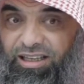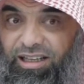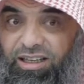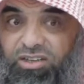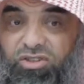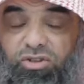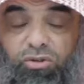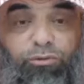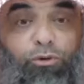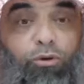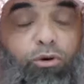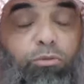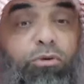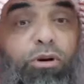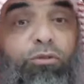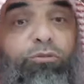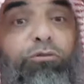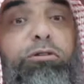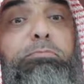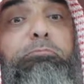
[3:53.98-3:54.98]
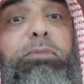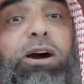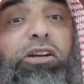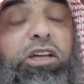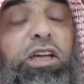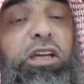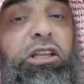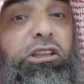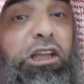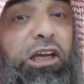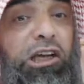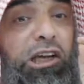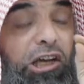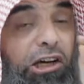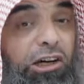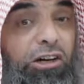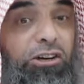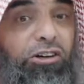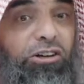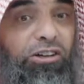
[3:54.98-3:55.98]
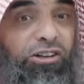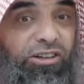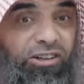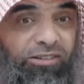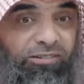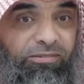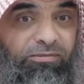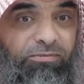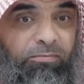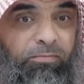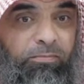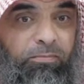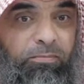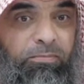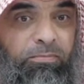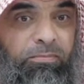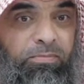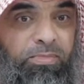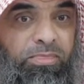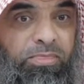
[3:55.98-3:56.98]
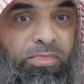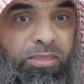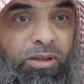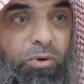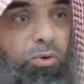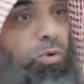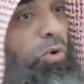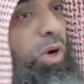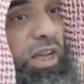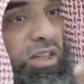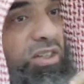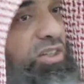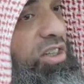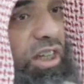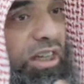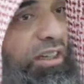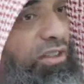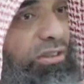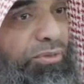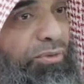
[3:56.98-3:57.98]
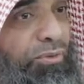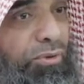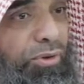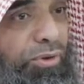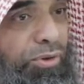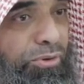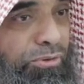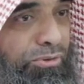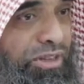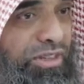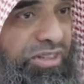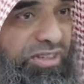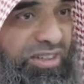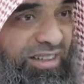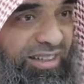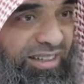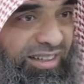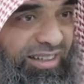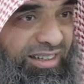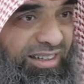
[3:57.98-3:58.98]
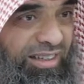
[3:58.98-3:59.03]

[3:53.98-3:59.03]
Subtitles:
It's a form of rebuking the killer who has killed for no reason,